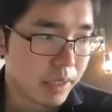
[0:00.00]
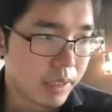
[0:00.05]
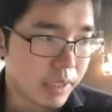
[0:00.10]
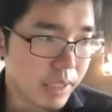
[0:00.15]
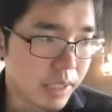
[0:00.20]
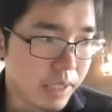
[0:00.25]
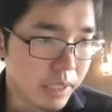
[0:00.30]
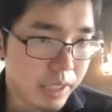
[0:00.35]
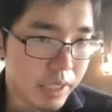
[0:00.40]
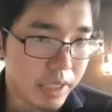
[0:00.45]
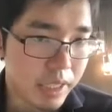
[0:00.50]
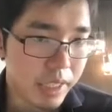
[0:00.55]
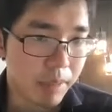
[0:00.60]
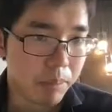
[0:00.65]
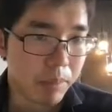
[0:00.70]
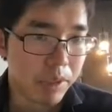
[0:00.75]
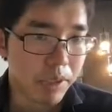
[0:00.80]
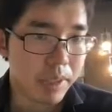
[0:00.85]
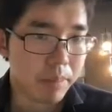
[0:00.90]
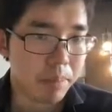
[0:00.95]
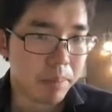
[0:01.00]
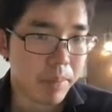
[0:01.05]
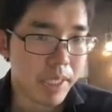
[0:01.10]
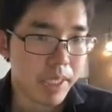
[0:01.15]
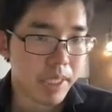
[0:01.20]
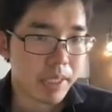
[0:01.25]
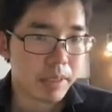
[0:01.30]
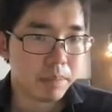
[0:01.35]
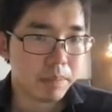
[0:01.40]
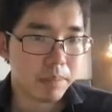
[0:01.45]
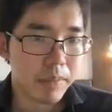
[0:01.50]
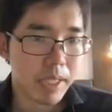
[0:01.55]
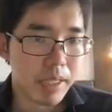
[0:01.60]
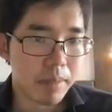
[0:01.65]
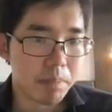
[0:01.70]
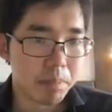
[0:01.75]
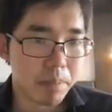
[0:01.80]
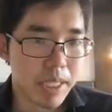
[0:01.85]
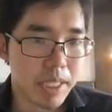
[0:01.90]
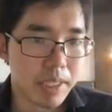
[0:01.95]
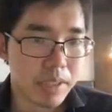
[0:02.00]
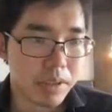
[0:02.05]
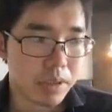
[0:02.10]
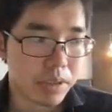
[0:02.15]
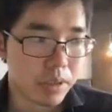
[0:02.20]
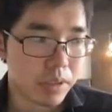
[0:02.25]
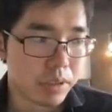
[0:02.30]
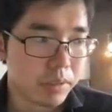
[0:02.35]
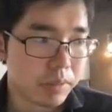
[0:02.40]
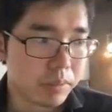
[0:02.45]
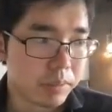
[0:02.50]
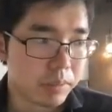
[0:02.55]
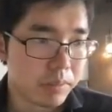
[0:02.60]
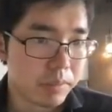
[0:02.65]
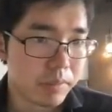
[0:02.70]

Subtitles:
In linear MDP, P star